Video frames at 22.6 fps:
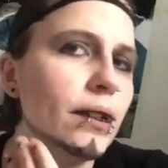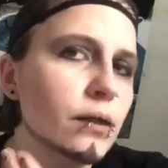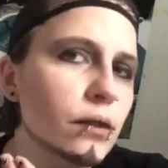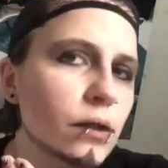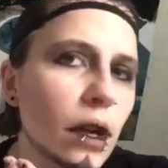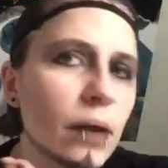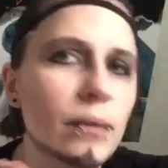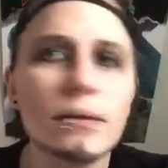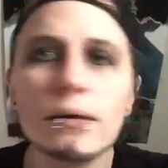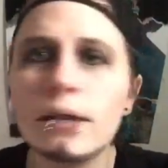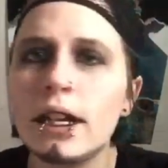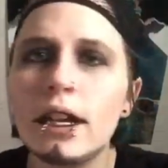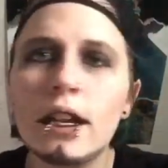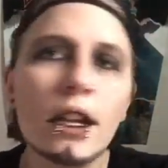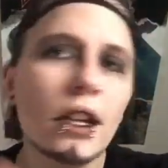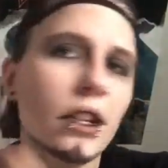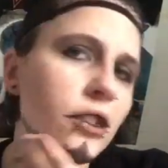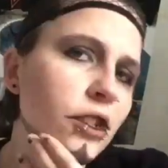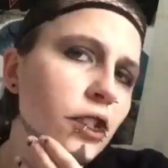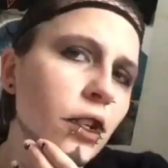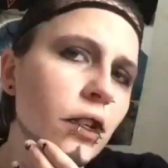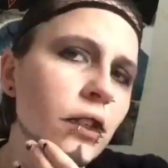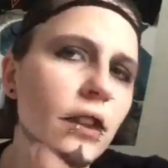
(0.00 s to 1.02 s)
so I'm
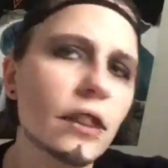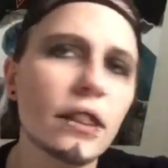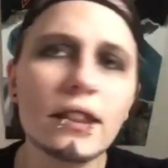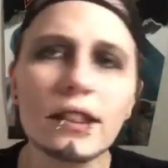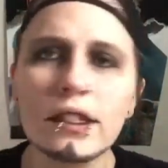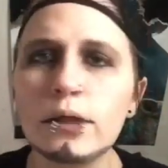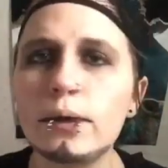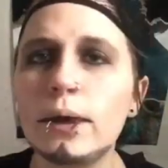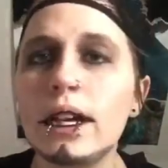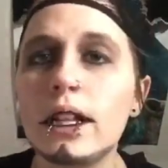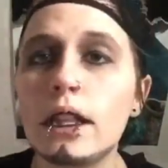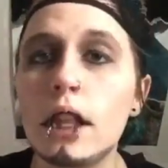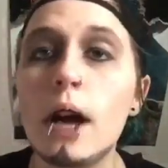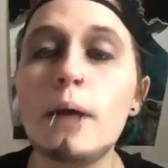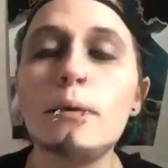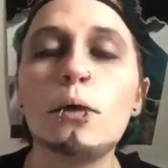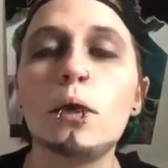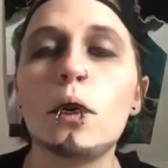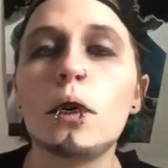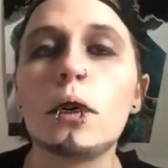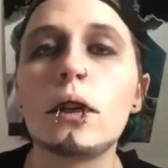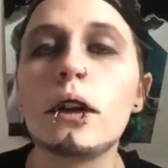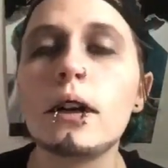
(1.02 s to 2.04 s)
turned this way a lot
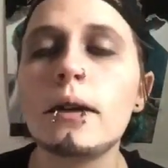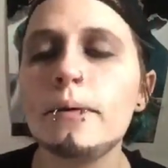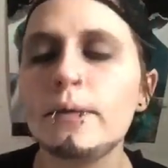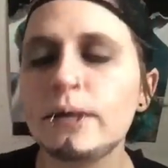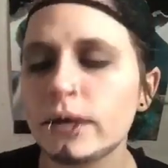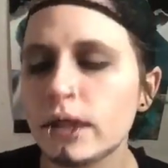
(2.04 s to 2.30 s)
more.